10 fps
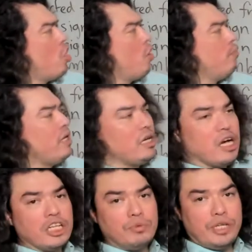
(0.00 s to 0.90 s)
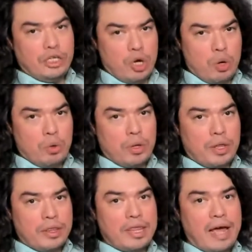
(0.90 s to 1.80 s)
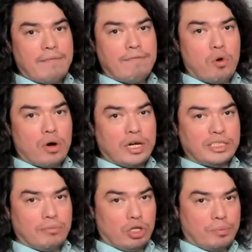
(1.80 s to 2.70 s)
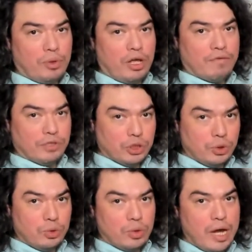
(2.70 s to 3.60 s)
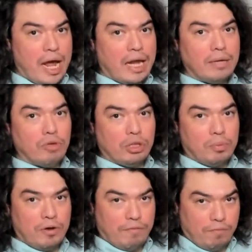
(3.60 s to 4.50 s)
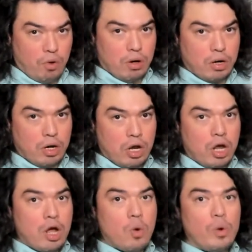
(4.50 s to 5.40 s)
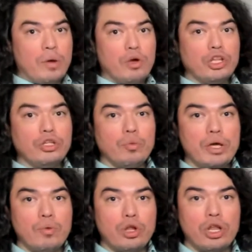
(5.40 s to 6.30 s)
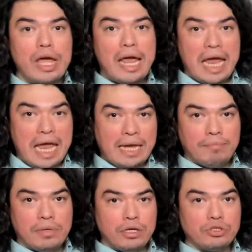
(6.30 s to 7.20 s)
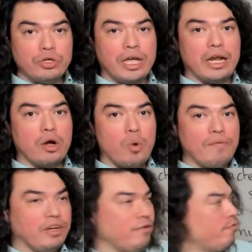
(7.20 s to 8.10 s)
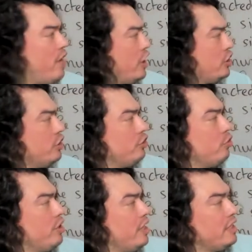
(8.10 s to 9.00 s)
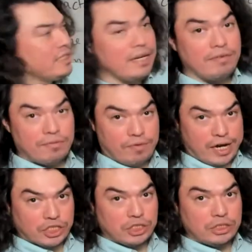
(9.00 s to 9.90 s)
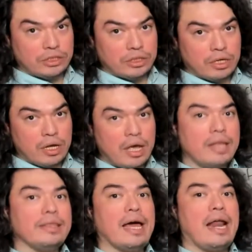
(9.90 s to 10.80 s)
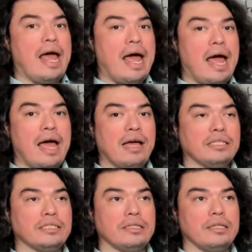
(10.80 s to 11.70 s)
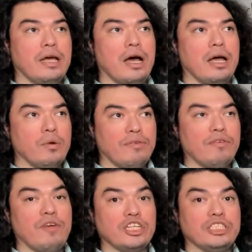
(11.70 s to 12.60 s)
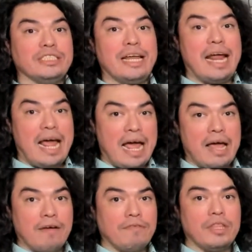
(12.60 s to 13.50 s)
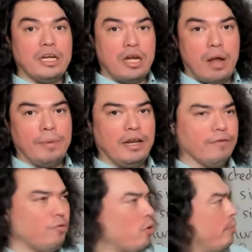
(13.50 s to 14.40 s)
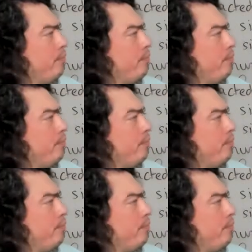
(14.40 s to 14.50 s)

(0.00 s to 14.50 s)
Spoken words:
Because we know that 4 is a multiple of 2 and a multiple of 4, we will aim to get equivalent fractions to these given fractions that has equivalent fractions that have the denominator 4.